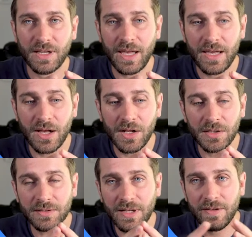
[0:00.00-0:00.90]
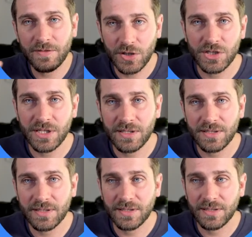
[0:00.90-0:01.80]
KL
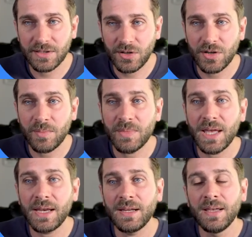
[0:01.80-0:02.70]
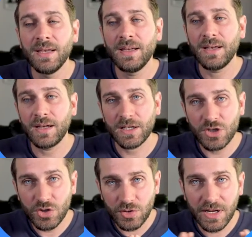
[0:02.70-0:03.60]
divergence term that
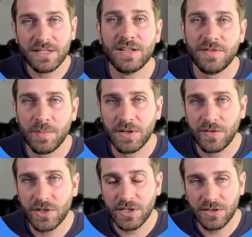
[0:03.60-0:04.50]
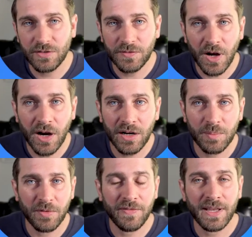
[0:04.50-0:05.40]
constrains it from diverging too far to
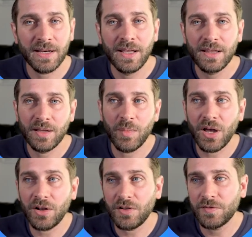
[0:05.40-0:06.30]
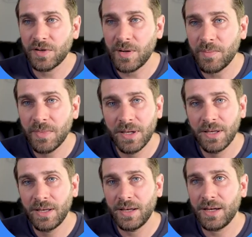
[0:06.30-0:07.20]
prevent the model from
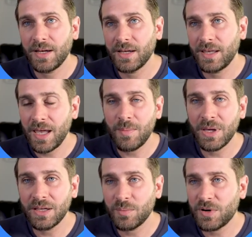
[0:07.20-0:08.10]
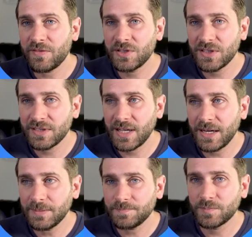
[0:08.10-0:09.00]
gaming the preferences
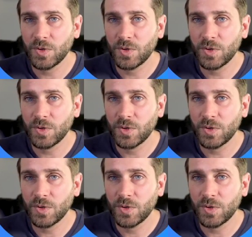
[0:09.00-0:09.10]
data.